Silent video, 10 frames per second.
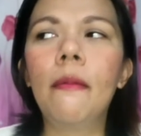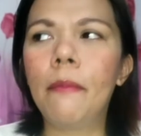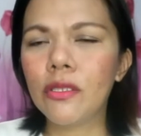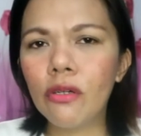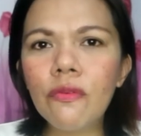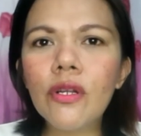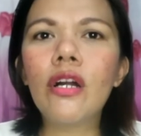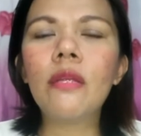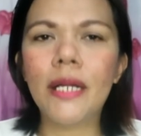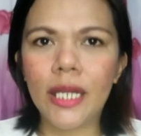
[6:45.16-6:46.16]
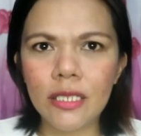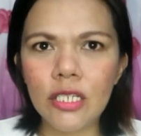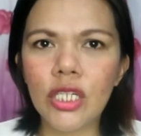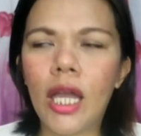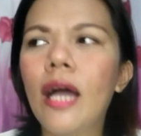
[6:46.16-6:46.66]
But overall, maganda
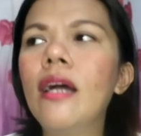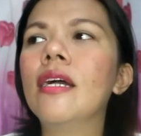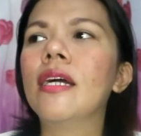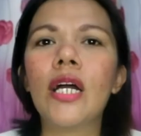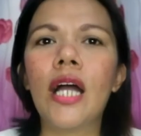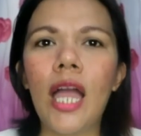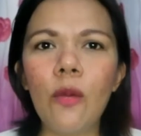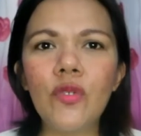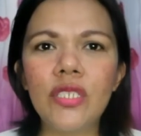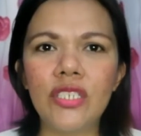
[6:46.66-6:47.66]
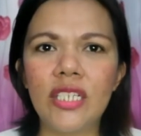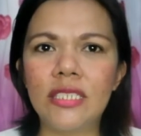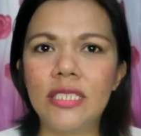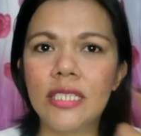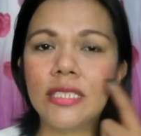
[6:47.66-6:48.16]
siya. I would
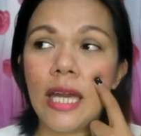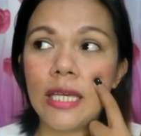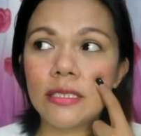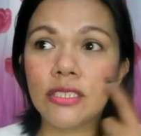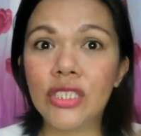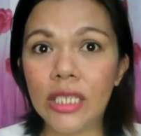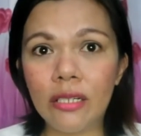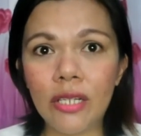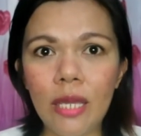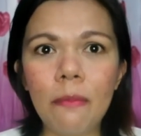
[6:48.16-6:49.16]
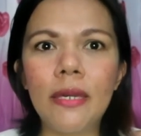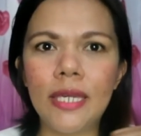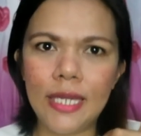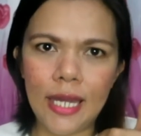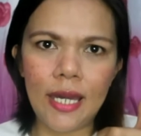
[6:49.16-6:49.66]
suggest this as cheek cream,
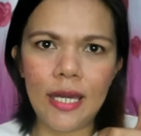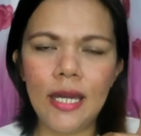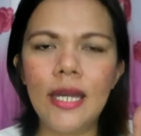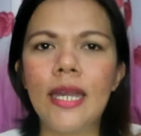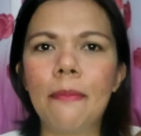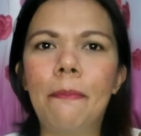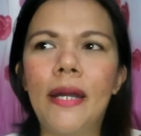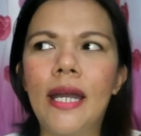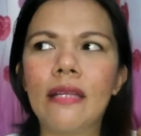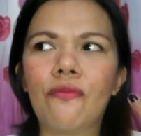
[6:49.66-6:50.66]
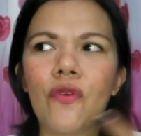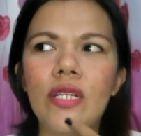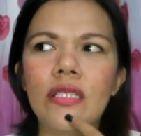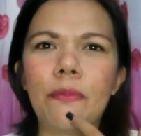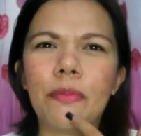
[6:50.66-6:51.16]
yeah. But for
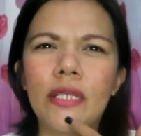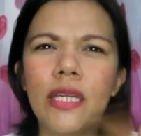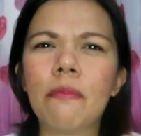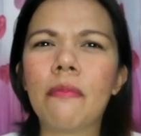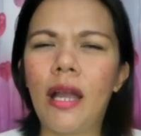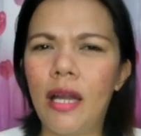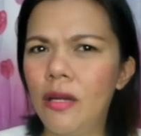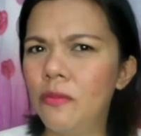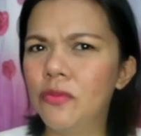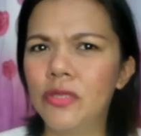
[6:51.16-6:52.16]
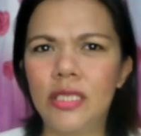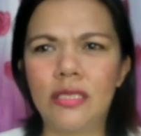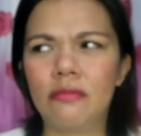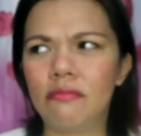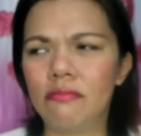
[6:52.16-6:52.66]
lip cream, I
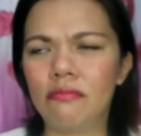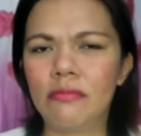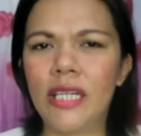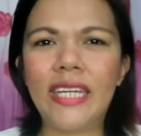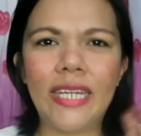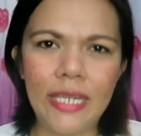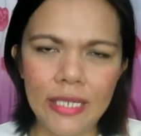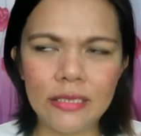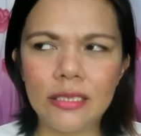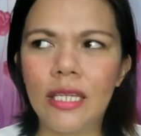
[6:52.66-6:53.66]
can't.